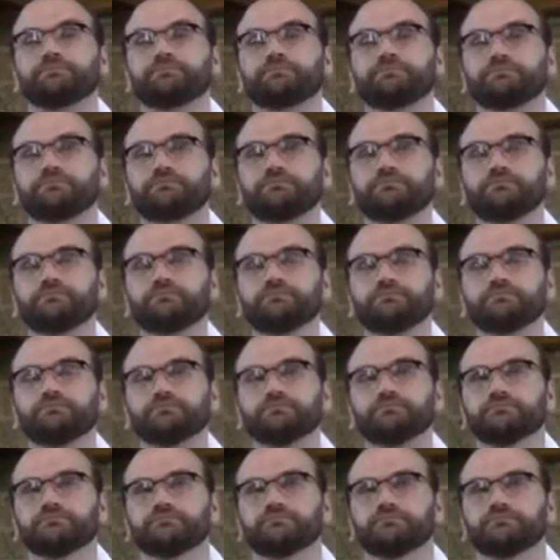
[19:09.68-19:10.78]

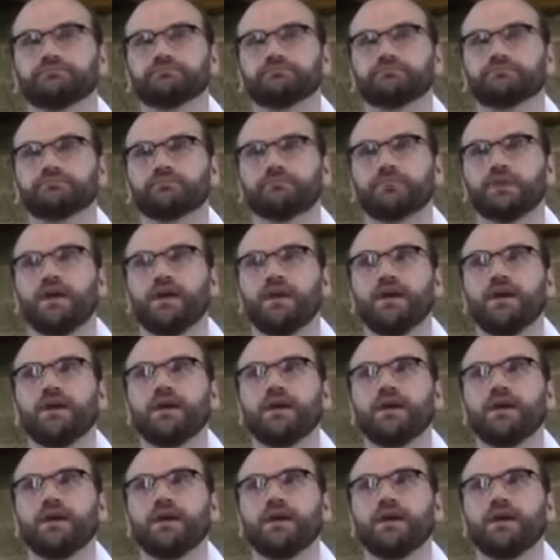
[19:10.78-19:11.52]
(no one is talking)